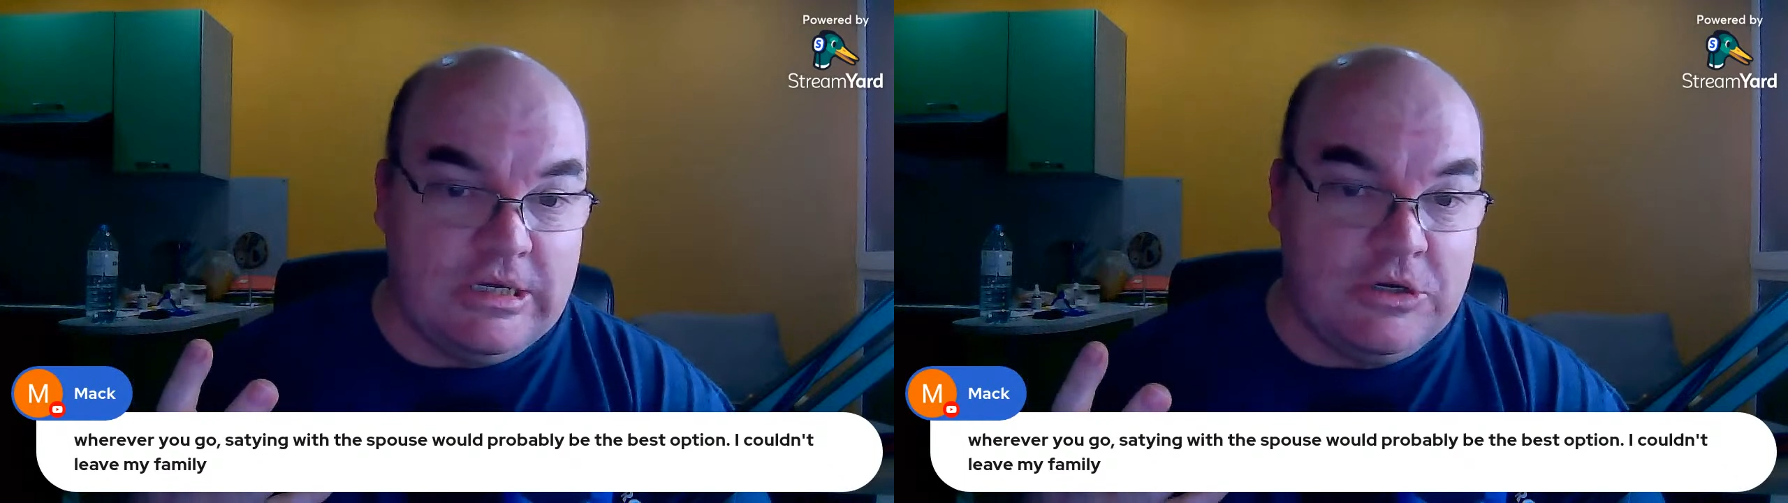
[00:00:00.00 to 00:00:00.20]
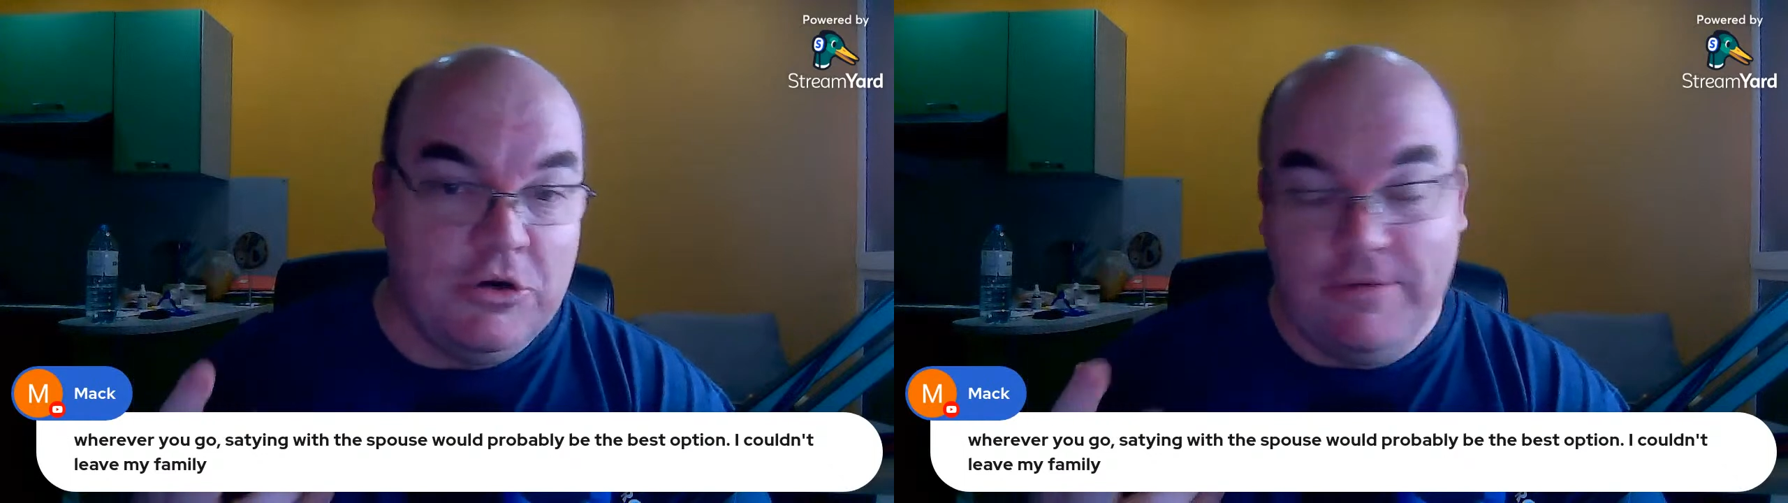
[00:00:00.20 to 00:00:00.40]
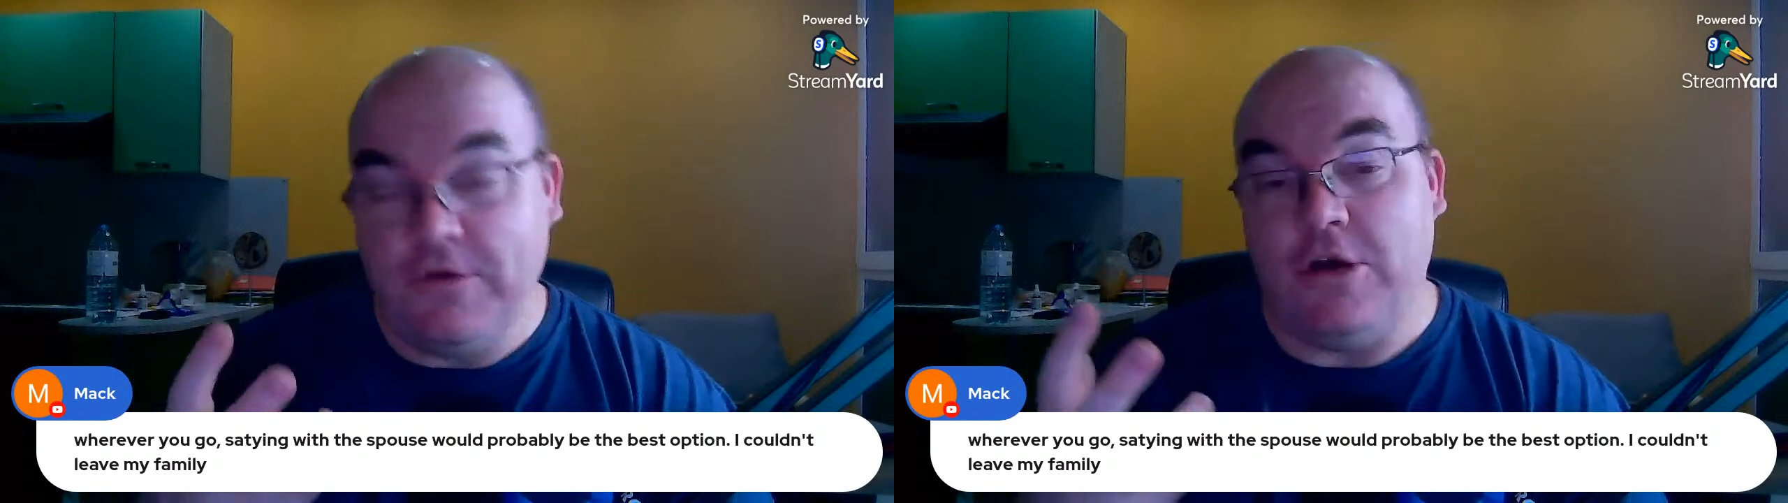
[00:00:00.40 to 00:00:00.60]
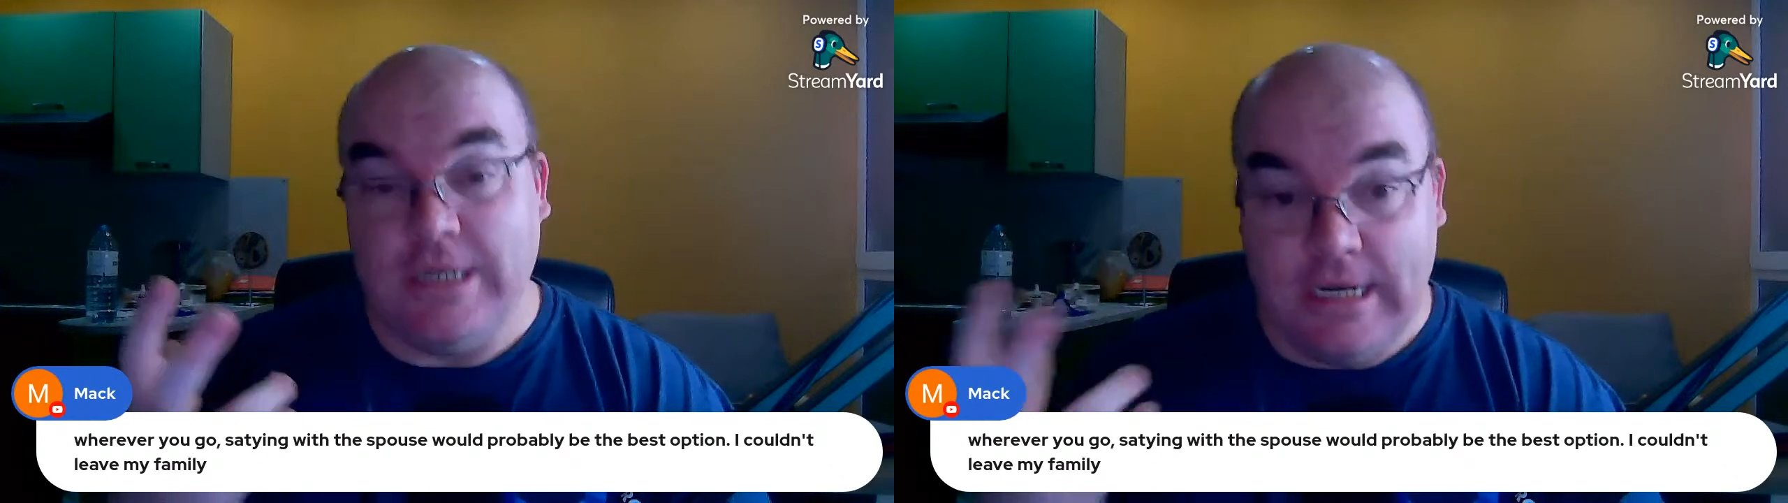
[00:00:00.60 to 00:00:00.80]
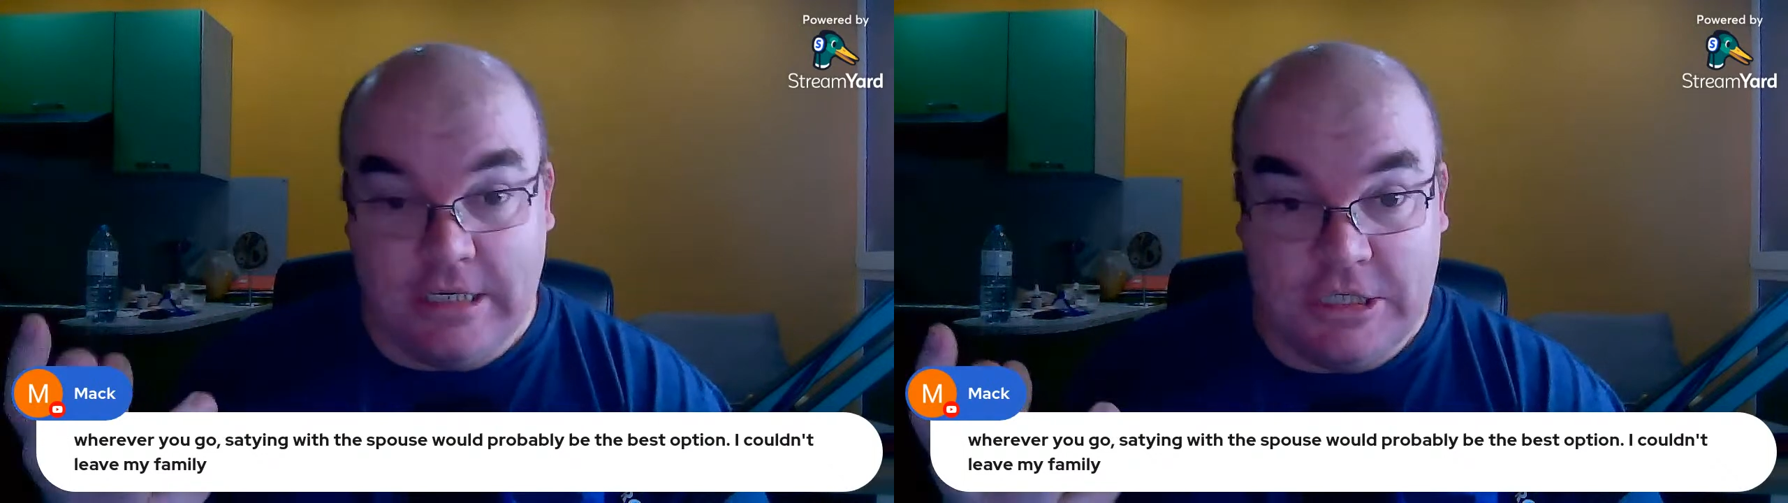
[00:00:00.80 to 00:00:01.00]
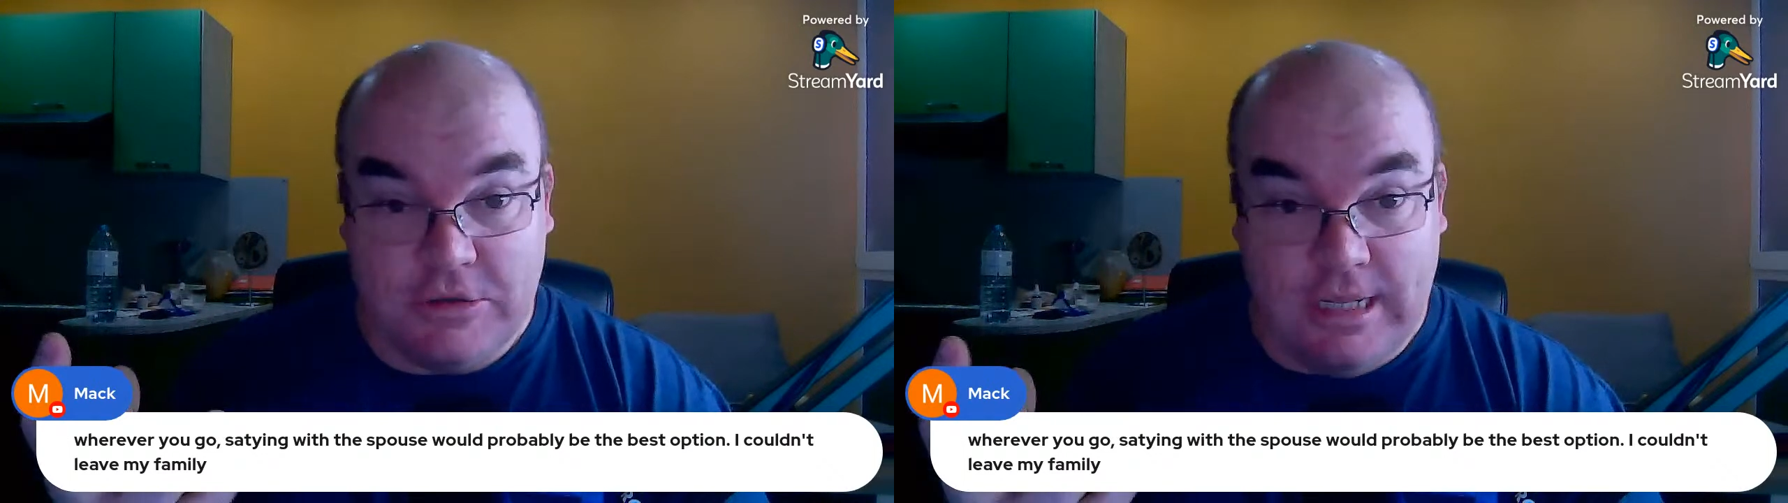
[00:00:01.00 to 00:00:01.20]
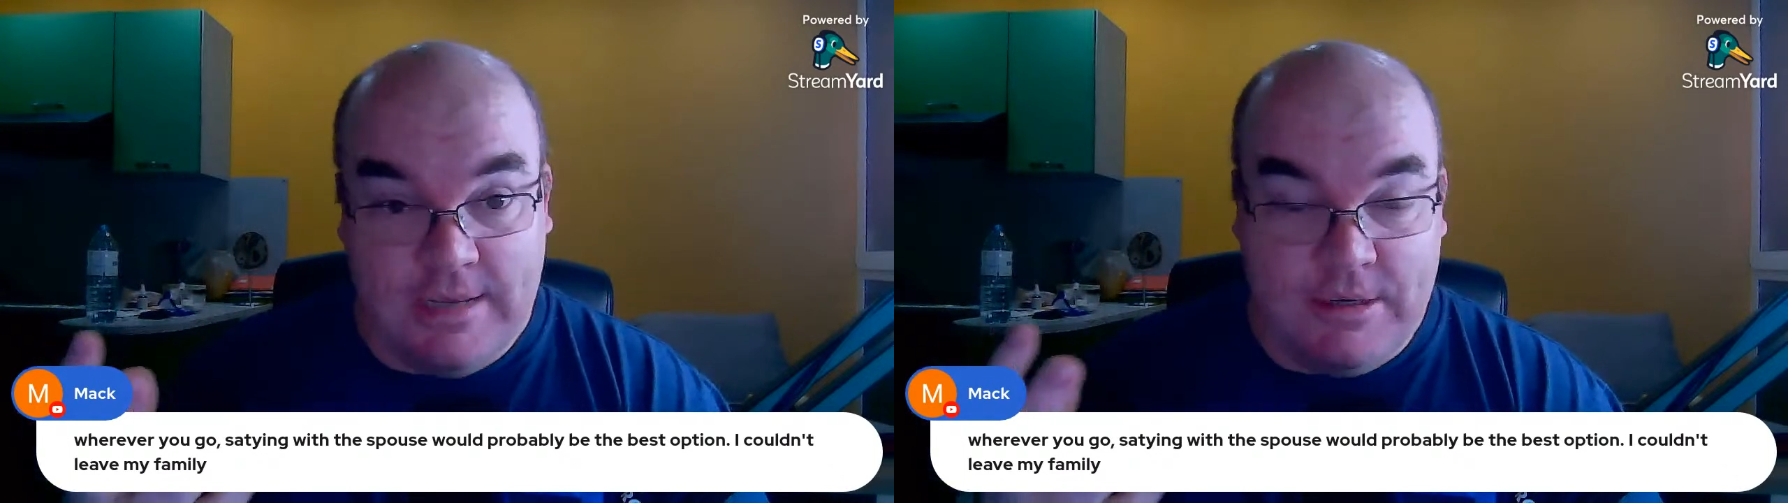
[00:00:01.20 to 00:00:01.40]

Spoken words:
could have got done in Australia,